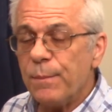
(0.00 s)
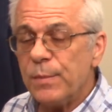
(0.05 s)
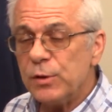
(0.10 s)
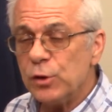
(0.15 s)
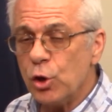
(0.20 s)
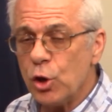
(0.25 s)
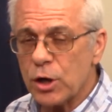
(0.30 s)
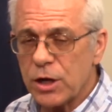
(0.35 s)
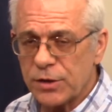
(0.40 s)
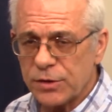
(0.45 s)

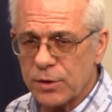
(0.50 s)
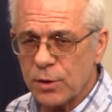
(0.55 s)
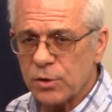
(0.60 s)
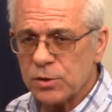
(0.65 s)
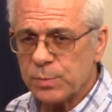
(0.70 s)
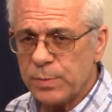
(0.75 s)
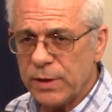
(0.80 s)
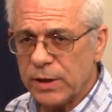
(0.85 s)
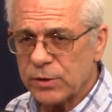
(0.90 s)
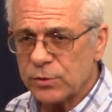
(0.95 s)
Look at
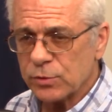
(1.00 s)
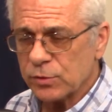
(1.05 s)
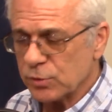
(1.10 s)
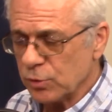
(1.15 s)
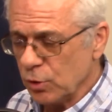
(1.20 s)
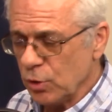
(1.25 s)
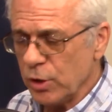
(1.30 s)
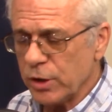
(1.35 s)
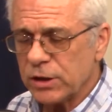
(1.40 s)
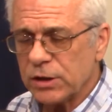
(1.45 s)
those pictures.
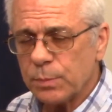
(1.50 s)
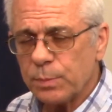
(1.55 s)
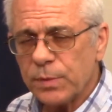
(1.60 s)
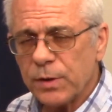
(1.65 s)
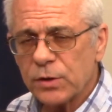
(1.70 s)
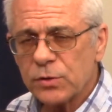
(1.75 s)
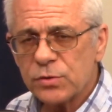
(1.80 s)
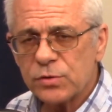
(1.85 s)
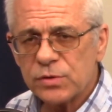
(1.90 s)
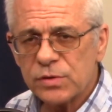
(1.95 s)
Look at the
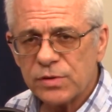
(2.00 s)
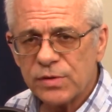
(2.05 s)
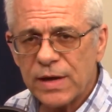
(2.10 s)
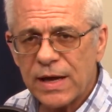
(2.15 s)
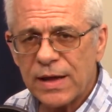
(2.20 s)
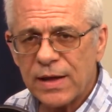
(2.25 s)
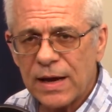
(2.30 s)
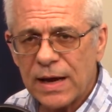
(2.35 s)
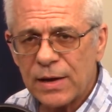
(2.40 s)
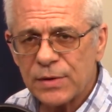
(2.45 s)
pictures of
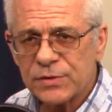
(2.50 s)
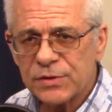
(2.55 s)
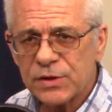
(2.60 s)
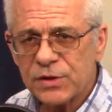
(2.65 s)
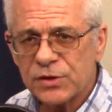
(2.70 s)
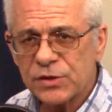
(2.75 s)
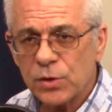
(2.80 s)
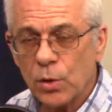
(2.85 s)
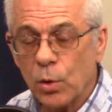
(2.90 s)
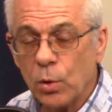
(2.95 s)
that house
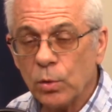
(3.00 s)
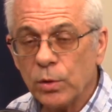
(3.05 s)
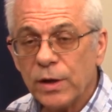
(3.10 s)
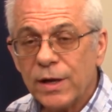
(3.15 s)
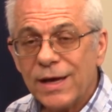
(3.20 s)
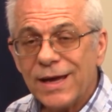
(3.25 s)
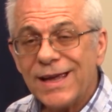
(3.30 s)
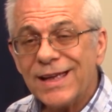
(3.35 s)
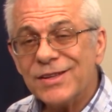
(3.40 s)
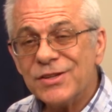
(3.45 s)
that sold
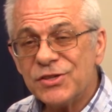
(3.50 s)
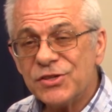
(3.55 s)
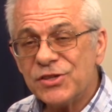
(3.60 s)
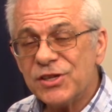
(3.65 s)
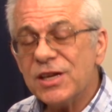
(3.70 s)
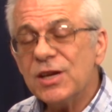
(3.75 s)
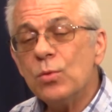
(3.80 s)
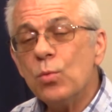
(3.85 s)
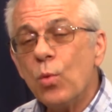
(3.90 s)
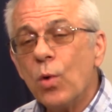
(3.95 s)
and
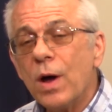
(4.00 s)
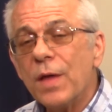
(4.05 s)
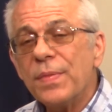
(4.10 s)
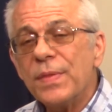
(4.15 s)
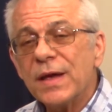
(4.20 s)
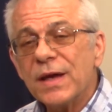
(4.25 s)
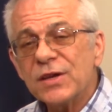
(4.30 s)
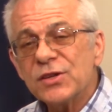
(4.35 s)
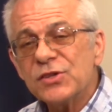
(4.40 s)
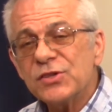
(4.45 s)
see what
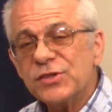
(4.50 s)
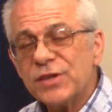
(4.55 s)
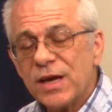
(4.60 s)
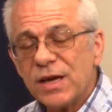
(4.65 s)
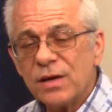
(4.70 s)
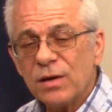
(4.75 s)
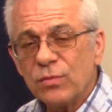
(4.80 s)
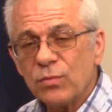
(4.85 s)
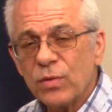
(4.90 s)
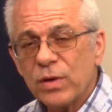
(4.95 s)
the
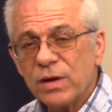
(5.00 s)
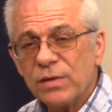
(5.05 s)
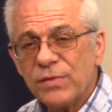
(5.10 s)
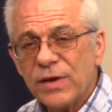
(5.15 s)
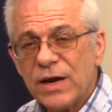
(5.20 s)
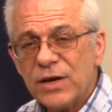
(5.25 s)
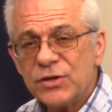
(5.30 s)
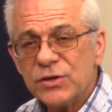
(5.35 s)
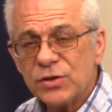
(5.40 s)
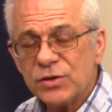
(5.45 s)
extent of
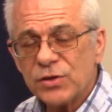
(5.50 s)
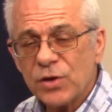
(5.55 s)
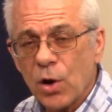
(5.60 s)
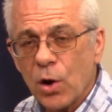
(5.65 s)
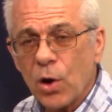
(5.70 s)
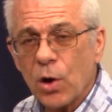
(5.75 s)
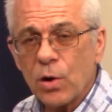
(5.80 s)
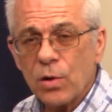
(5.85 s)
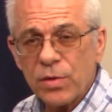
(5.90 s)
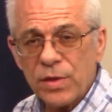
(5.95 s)
renovations
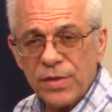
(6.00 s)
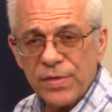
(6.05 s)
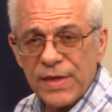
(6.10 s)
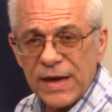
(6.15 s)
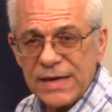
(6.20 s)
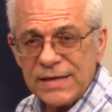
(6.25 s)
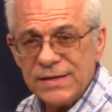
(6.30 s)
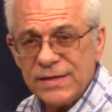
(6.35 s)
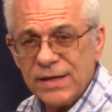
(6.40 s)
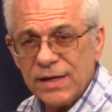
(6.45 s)
are that
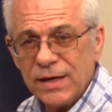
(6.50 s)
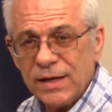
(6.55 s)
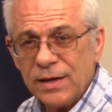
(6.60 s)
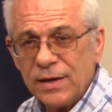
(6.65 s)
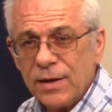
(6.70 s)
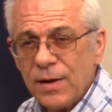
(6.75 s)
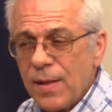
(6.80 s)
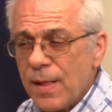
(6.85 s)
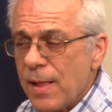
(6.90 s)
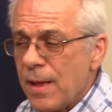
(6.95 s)
they did.
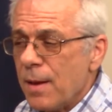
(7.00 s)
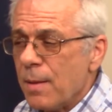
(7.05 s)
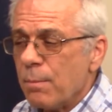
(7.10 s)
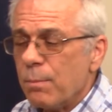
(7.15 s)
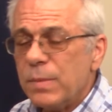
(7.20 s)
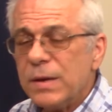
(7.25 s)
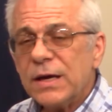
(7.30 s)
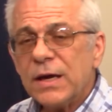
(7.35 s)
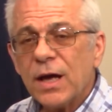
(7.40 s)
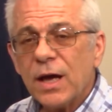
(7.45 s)

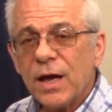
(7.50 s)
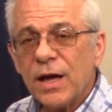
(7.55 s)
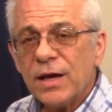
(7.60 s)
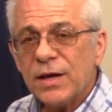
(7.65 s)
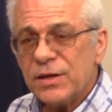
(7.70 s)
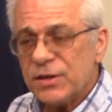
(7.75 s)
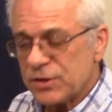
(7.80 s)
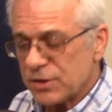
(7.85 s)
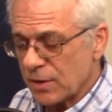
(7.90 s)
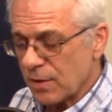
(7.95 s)

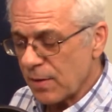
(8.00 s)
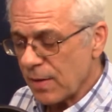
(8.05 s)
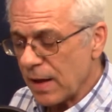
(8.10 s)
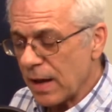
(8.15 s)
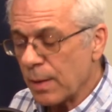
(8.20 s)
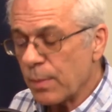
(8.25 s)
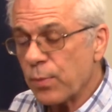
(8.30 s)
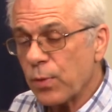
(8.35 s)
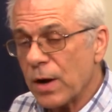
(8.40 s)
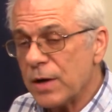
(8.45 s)
Because
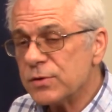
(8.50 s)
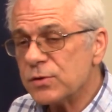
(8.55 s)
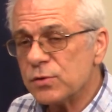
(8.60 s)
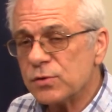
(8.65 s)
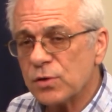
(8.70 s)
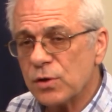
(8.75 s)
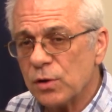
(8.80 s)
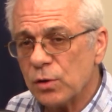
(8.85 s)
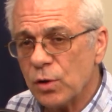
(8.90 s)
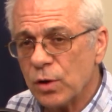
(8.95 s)
an appraiser
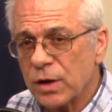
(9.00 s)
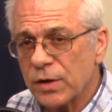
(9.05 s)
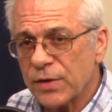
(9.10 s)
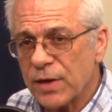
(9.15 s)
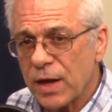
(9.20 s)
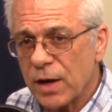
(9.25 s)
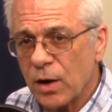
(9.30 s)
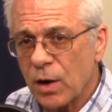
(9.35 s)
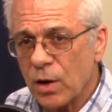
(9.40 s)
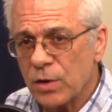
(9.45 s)
is going to look at
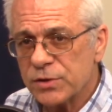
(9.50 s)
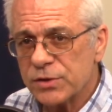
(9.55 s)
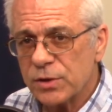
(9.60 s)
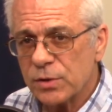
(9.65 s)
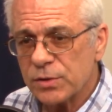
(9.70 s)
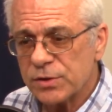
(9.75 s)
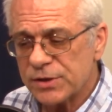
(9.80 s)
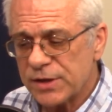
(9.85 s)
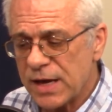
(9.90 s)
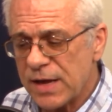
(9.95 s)
that
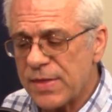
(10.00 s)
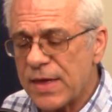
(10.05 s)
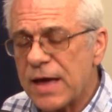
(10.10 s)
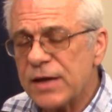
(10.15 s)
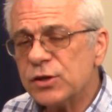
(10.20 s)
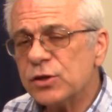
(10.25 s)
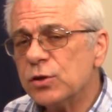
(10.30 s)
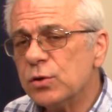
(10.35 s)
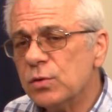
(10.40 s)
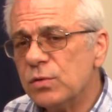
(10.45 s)
also. Say
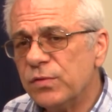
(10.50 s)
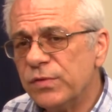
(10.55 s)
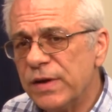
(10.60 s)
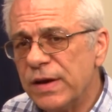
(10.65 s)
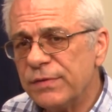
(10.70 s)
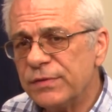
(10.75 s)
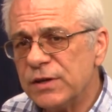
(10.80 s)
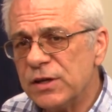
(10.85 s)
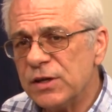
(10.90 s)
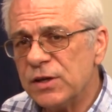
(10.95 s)
that
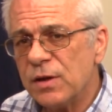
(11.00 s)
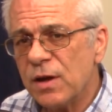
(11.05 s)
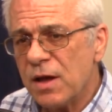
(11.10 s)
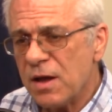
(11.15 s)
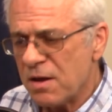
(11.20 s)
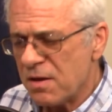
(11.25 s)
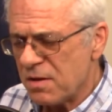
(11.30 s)
250